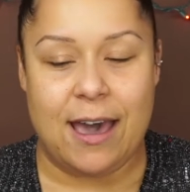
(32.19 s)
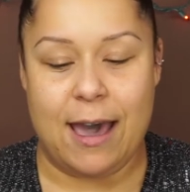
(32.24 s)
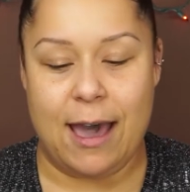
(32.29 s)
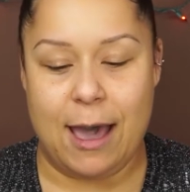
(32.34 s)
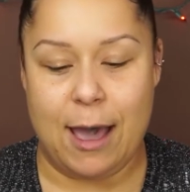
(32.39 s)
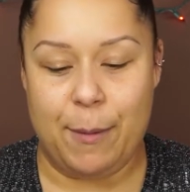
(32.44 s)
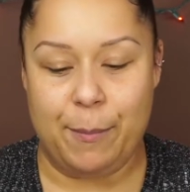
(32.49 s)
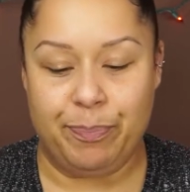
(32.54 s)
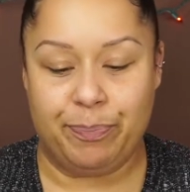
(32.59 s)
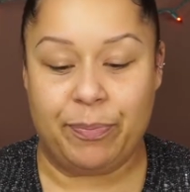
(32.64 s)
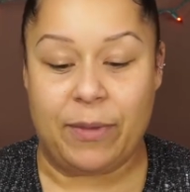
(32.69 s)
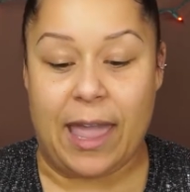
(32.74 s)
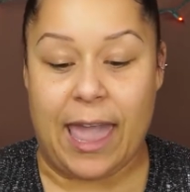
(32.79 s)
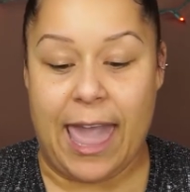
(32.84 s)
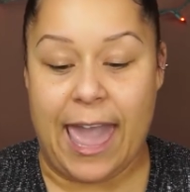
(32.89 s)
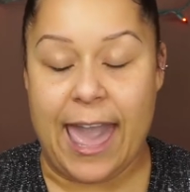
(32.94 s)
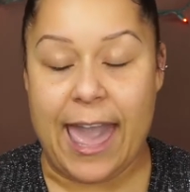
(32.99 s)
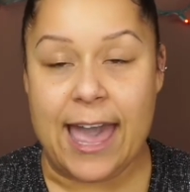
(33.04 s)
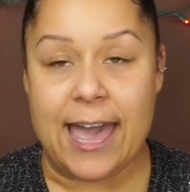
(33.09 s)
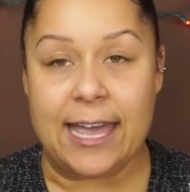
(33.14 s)

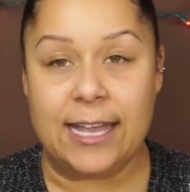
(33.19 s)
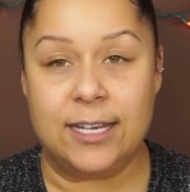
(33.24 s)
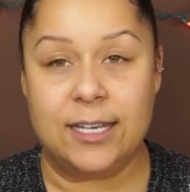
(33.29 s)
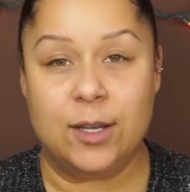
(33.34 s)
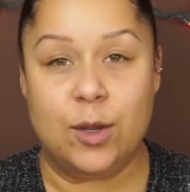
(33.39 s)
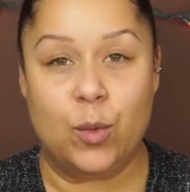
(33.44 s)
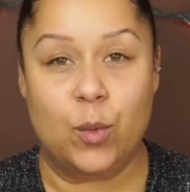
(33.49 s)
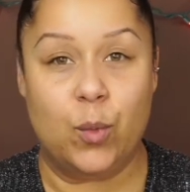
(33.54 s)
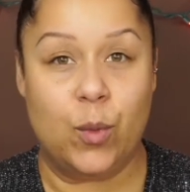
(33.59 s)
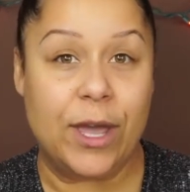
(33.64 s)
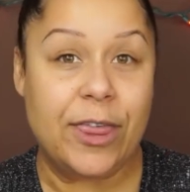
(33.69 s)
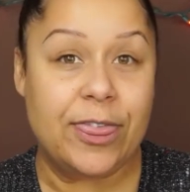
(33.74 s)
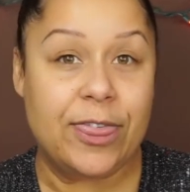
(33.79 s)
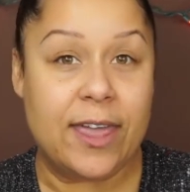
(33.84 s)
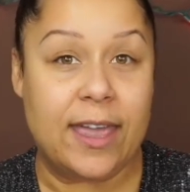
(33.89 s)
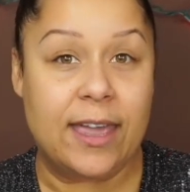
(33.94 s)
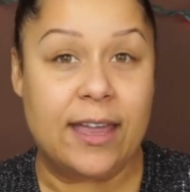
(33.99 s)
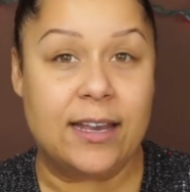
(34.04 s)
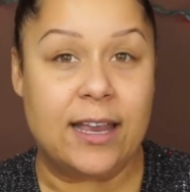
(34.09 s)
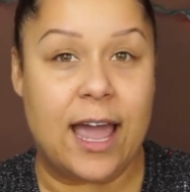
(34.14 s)
And with
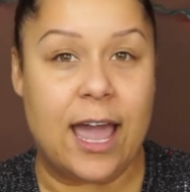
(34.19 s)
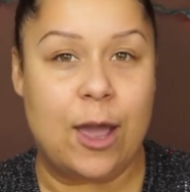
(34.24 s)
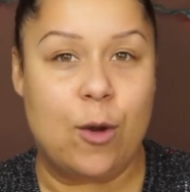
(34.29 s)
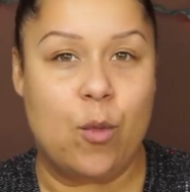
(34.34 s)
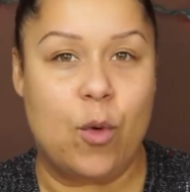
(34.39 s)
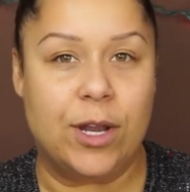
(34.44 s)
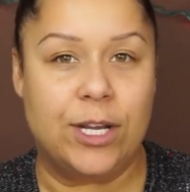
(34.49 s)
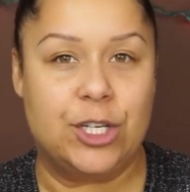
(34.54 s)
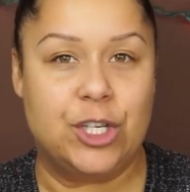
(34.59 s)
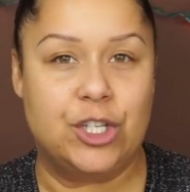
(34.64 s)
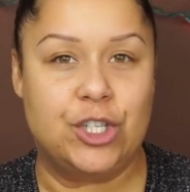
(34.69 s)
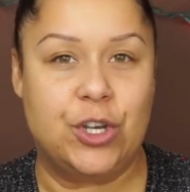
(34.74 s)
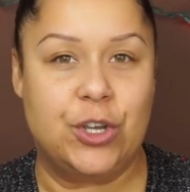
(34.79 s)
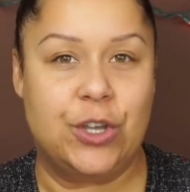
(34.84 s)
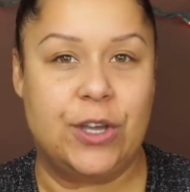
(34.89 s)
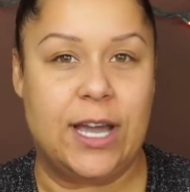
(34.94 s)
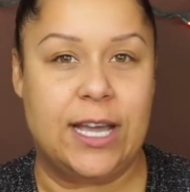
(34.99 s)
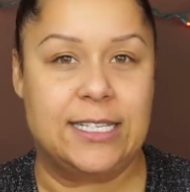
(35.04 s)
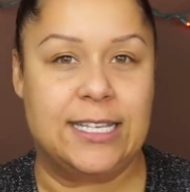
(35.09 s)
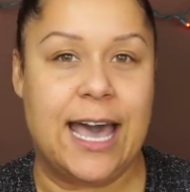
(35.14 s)
it, I wanted to show
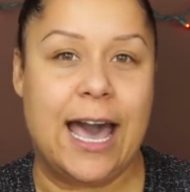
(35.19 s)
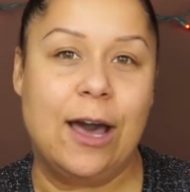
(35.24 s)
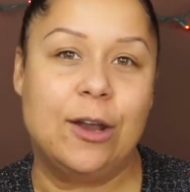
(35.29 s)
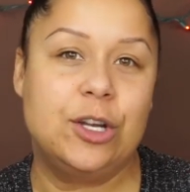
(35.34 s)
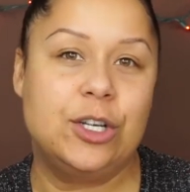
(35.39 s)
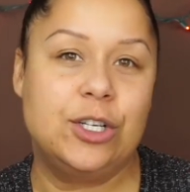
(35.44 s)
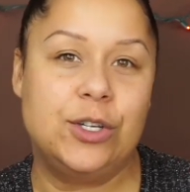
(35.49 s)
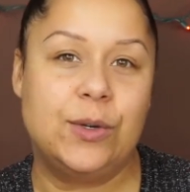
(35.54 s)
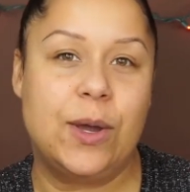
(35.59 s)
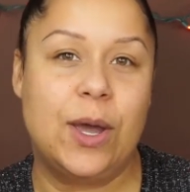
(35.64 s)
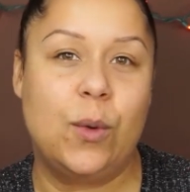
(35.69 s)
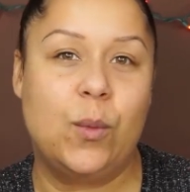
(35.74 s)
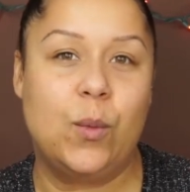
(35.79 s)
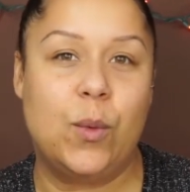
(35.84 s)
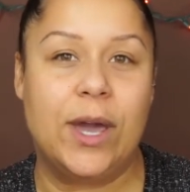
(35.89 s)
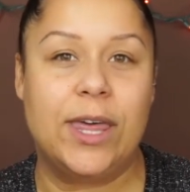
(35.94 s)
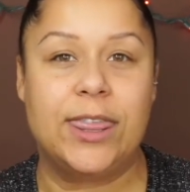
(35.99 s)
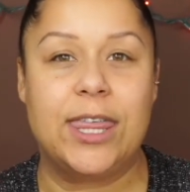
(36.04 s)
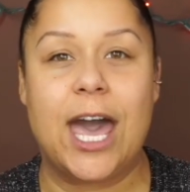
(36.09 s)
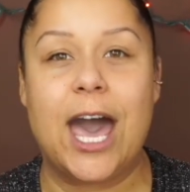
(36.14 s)
you guys how to do it
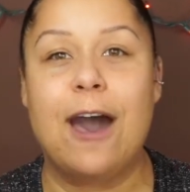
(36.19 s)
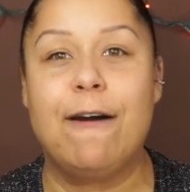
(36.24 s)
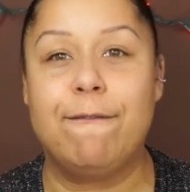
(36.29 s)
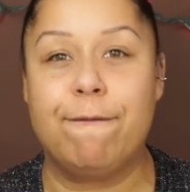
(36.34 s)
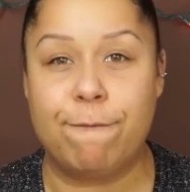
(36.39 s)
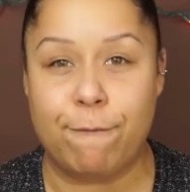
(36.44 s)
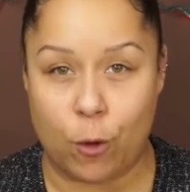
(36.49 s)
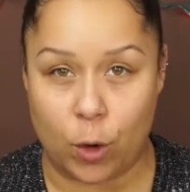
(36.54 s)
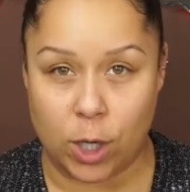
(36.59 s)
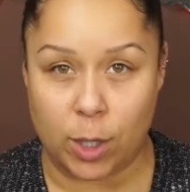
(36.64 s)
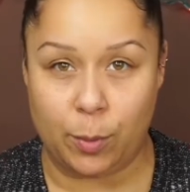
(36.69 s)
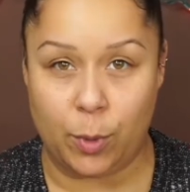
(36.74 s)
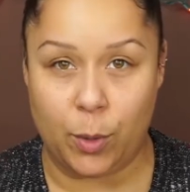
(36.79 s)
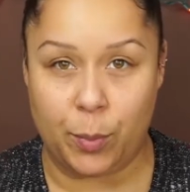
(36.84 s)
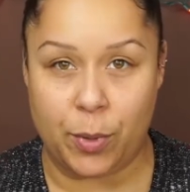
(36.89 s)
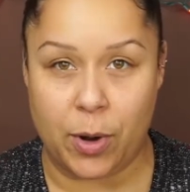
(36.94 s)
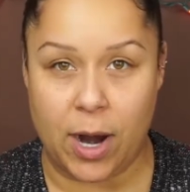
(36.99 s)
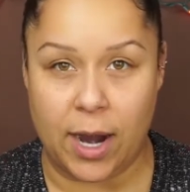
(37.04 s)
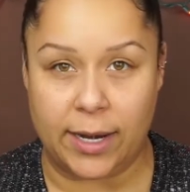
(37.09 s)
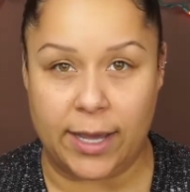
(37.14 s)
with
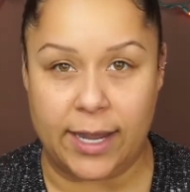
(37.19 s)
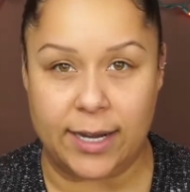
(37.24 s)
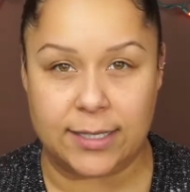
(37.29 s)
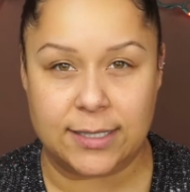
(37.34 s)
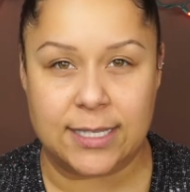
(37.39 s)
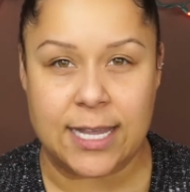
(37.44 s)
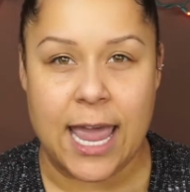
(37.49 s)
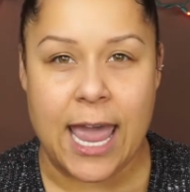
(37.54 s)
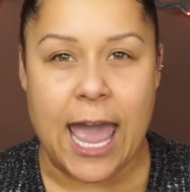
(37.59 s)
affordable products.